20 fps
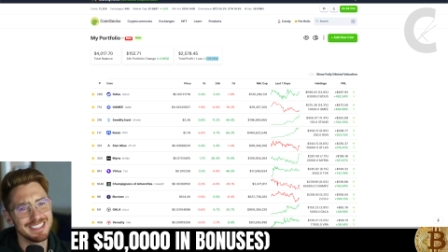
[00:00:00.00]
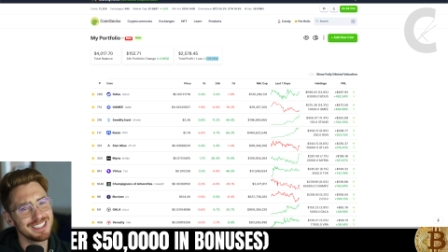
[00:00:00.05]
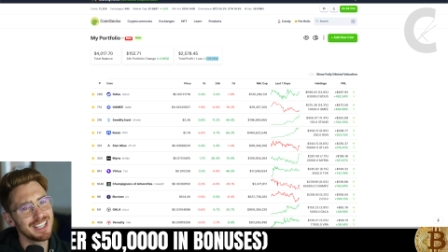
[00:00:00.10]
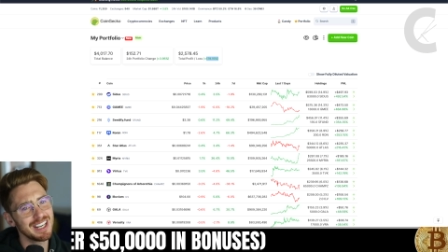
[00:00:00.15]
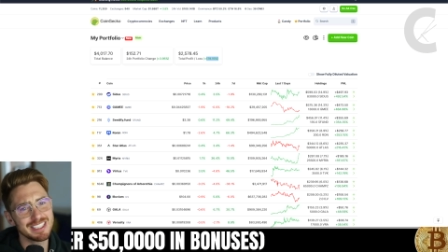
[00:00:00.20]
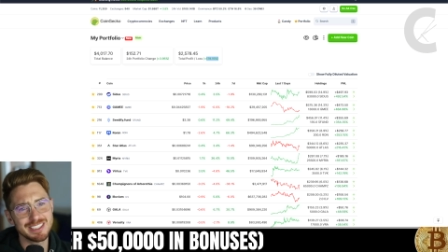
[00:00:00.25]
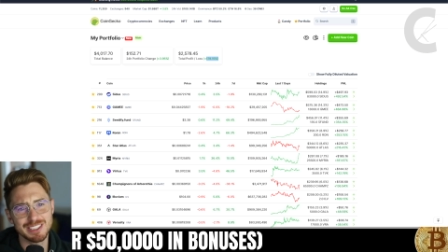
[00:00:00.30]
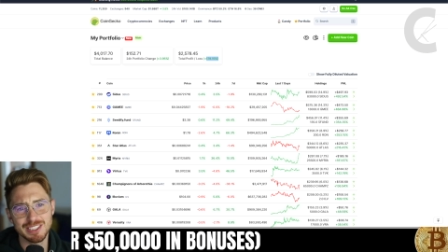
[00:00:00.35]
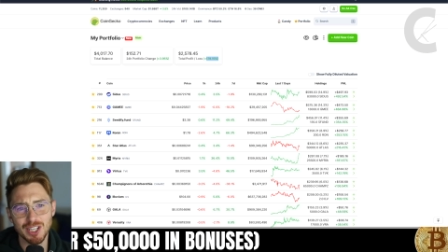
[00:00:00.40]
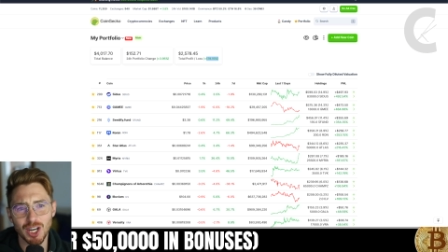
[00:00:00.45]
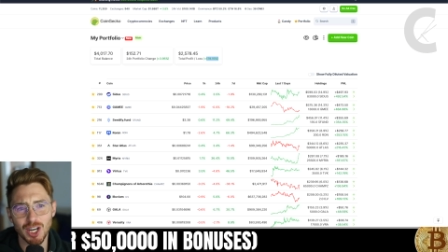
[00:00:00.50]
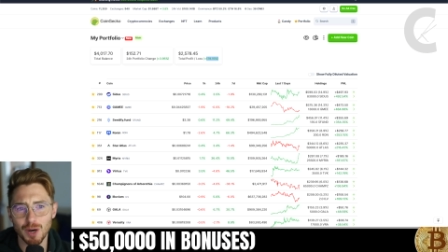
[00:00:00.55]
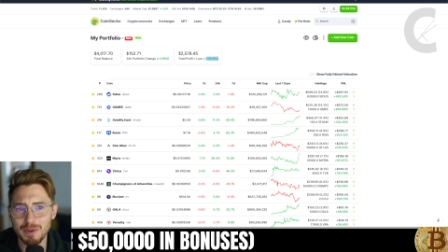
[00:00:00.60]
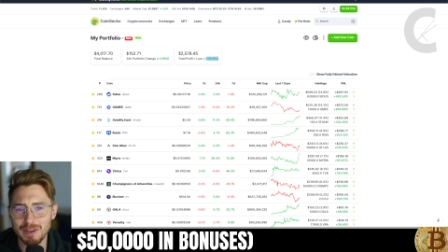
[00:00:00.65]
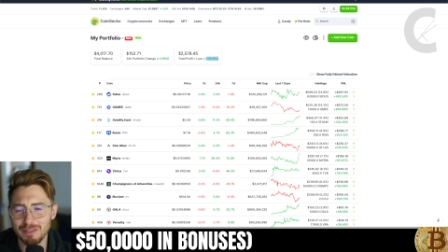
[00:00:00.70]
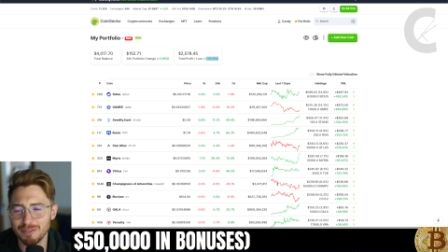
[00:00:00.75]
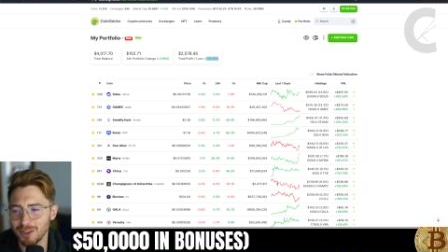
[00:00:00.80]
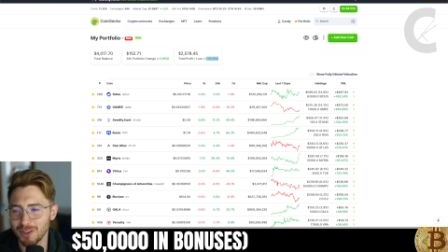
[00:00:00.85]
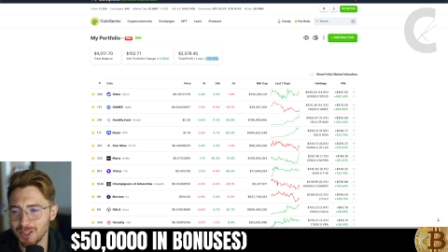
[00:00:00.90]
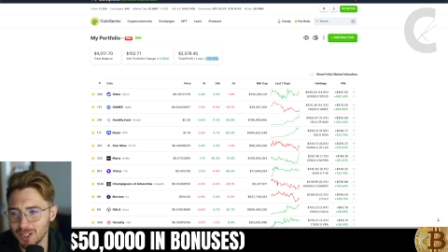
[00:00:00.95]
You guys, you gotta
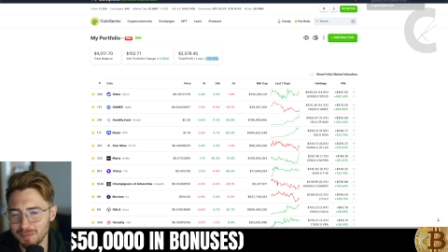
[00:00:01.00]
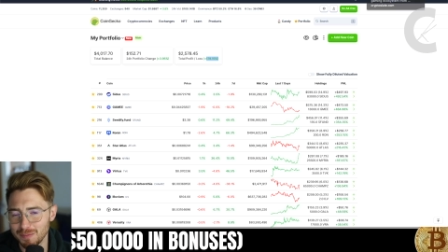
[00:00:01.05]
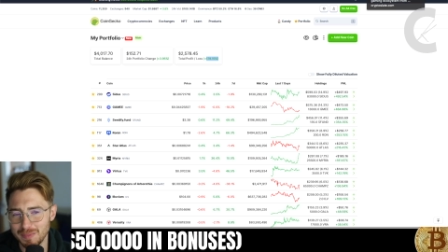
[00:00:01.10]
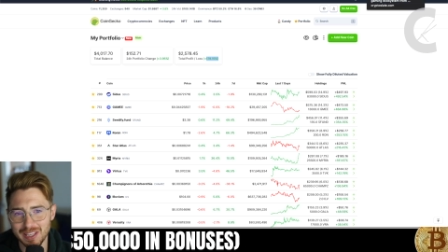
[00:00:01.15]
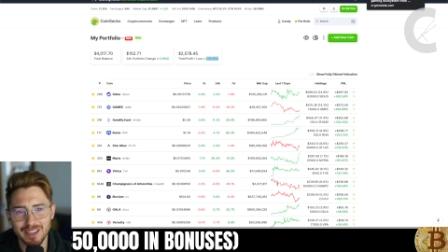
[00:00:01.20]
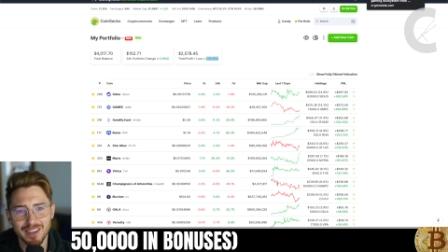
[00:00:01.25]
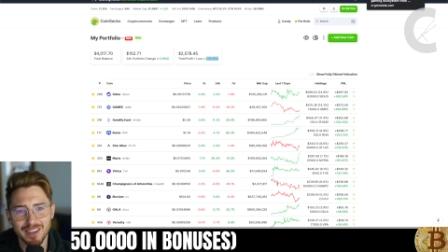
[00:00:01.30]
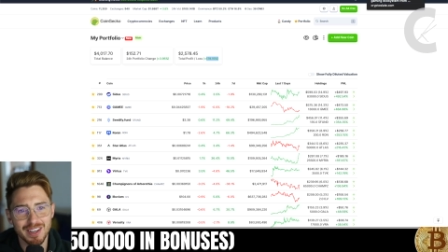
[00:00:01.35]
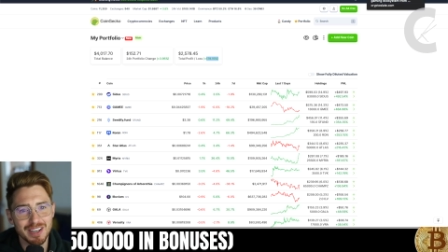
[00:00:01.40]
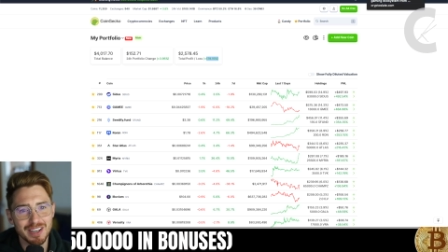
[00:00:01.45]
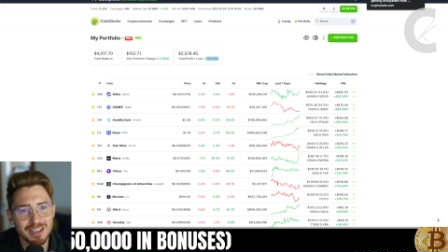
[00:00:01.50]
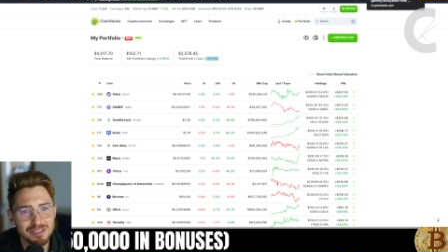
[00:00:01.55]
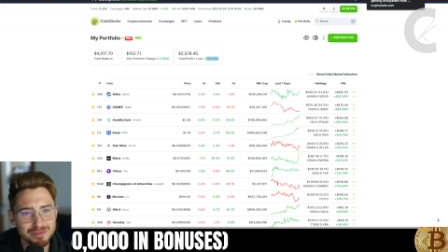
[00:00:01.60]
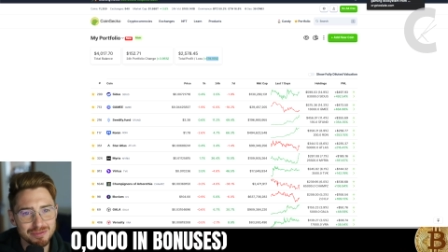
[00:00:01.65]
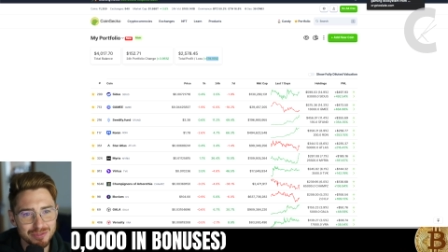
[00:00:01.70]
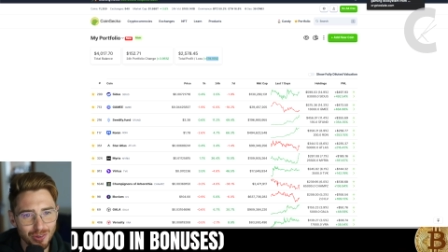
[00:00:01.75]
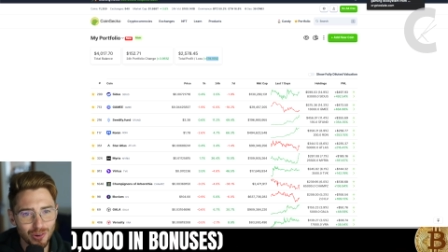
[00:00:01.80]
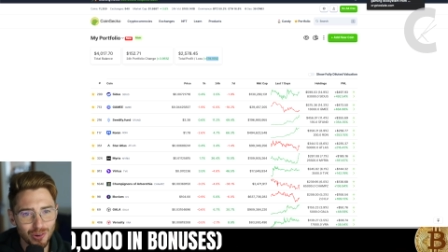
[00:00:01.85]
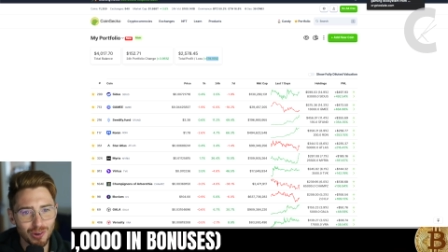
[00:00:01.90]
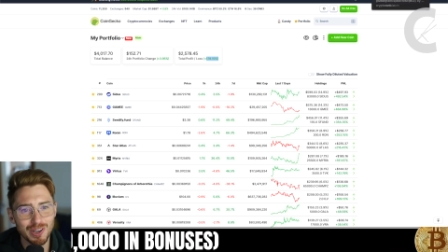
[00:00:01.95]
be following me
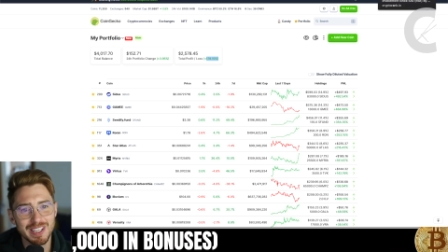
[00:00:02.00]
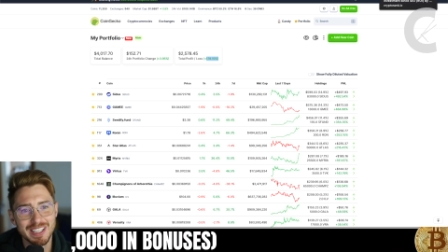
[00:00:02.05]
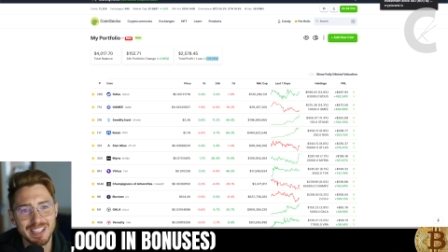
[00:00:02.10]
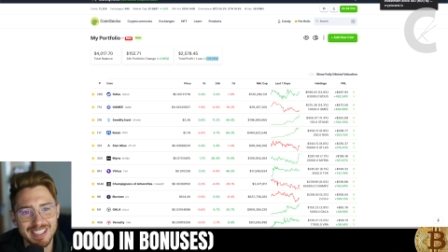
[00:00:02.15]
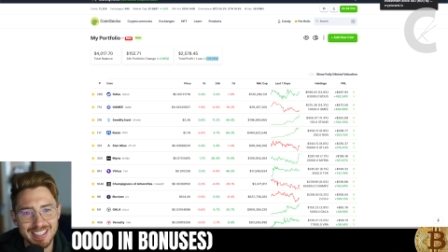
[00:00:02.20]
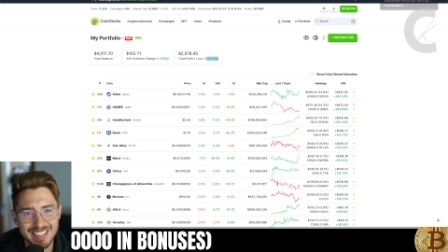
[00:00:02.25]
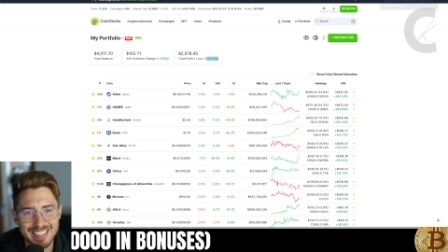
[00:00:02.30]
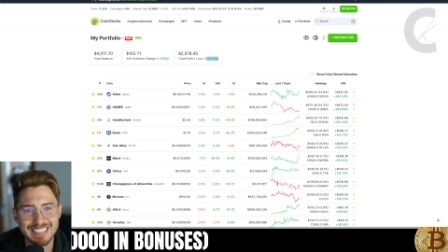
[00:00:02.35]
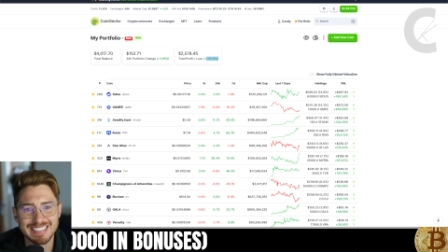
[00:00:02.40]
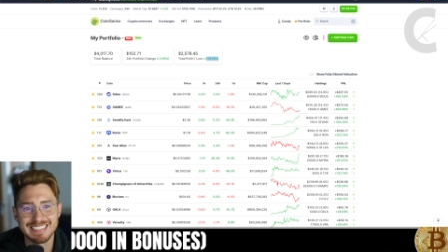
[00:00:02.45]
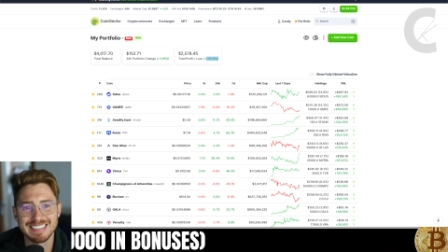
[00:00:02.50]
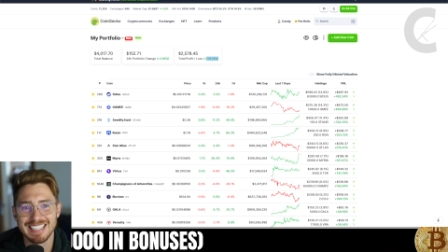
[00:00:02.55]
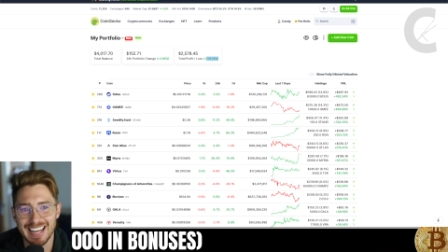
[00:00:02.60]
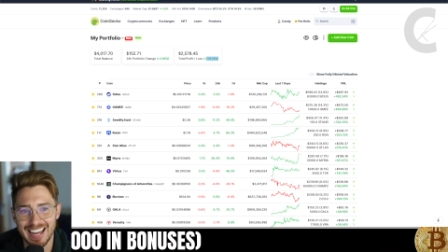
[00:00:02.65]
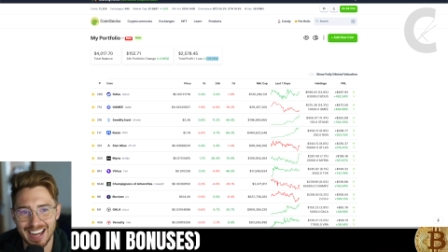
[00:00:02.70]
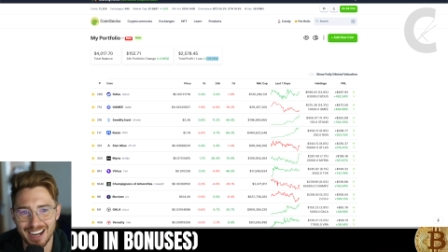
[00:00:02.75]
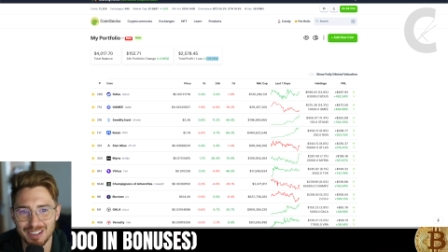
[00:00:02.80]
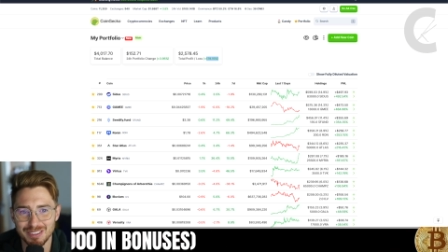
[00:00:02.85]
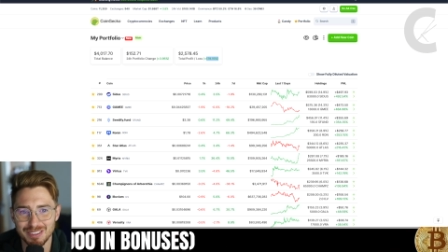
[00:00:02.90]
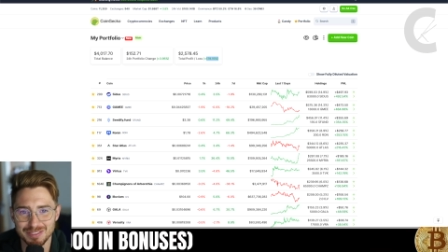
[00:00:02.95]
for this
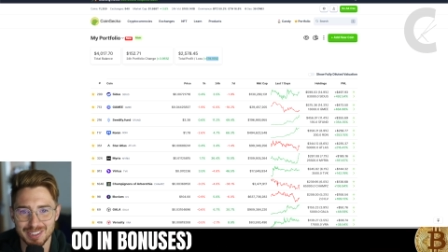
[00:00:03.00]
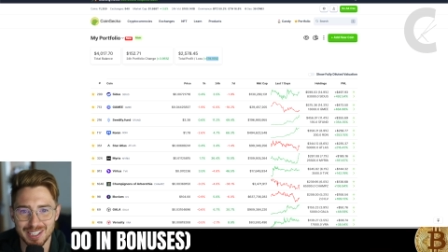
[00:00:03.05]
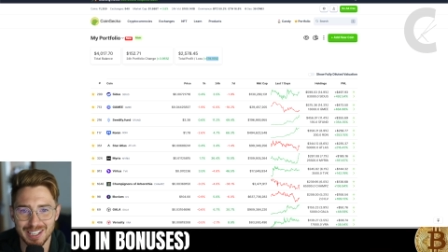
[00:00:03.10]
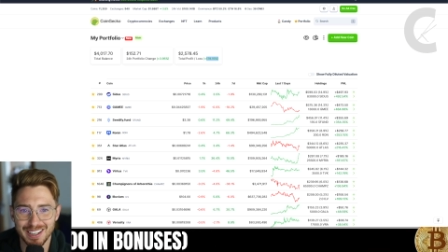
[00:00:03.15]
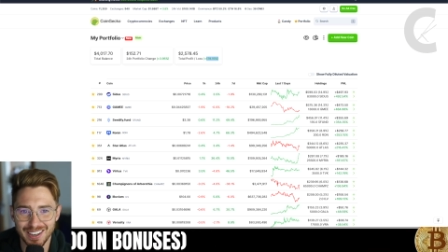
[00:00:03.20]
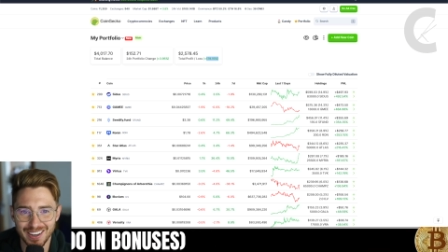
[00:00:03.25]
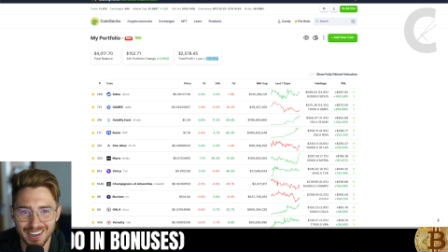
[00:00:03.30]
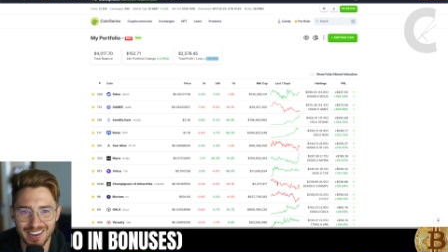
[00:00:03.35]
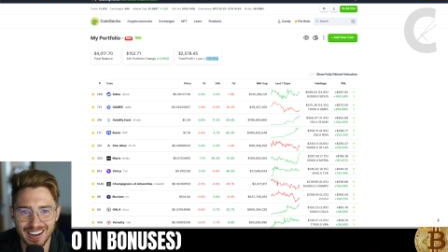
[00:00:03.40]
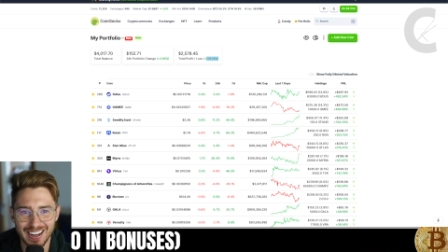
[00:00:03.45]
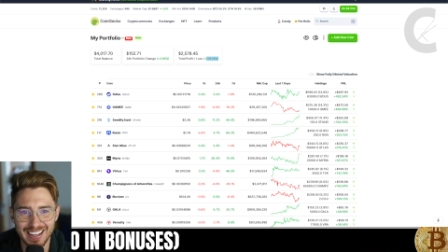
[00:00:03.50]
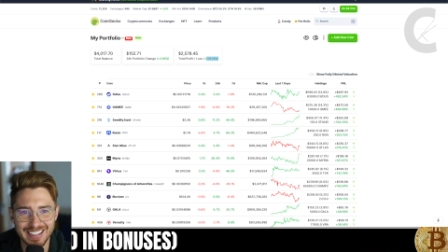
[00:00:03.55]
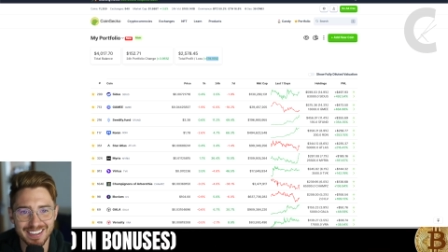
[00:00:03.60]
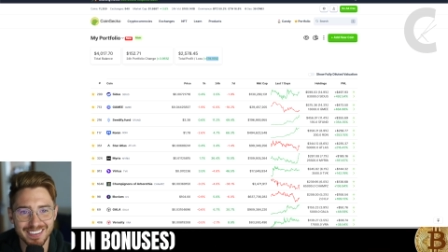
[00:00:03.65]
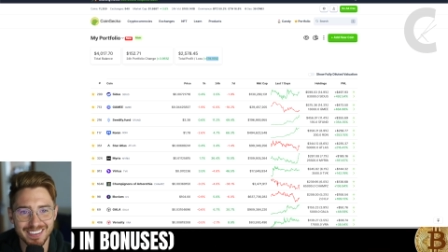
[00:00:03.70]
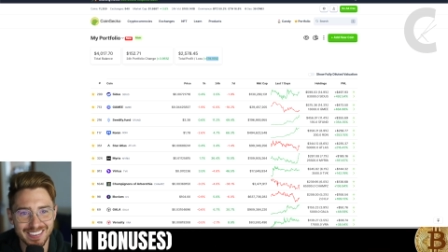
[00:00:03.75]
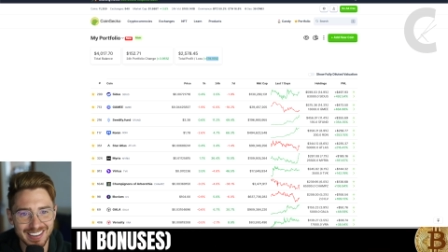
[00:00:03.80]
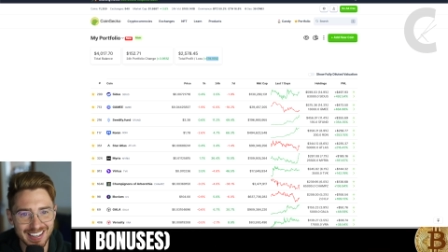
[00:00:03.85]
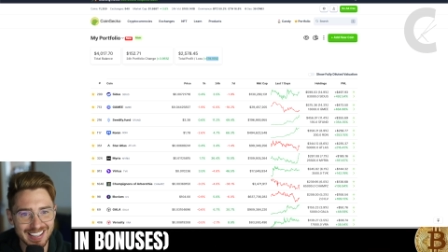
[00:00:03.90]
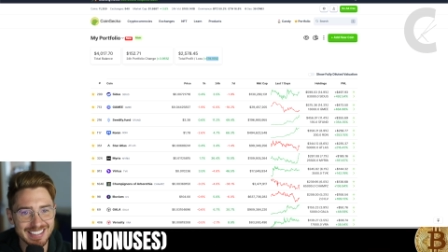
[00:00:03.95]
alpha. All
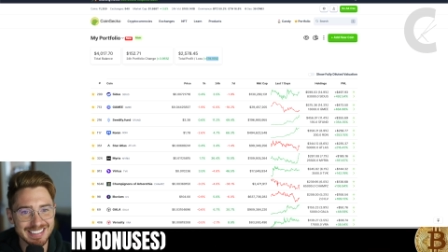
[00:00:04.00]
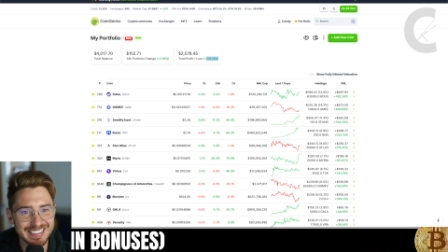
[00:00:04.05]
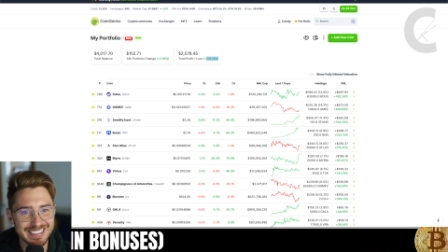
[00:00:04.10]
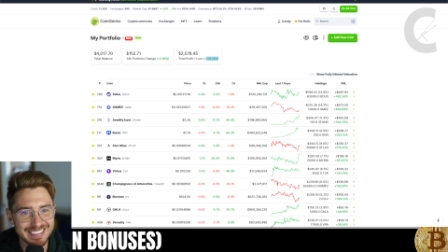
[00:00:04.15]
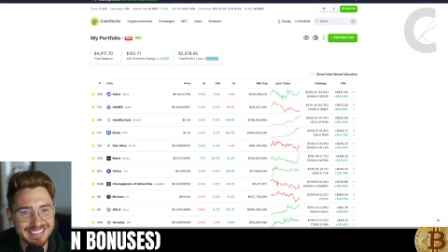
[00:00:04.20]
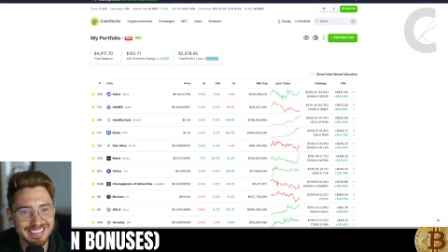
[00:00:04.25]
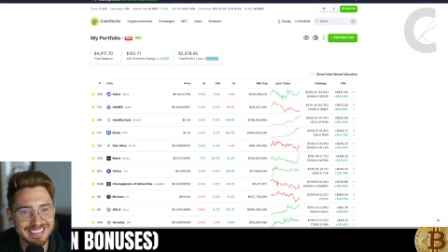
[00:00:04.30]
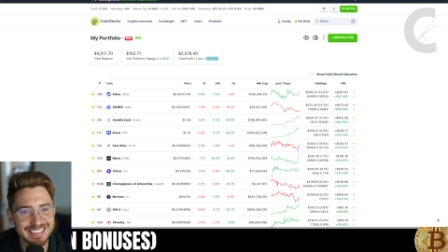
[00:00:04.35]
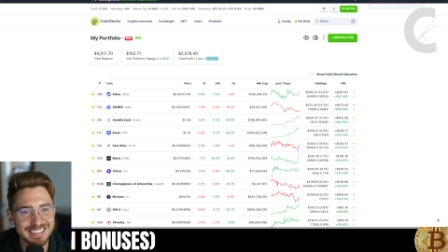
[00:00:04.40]
right, all right.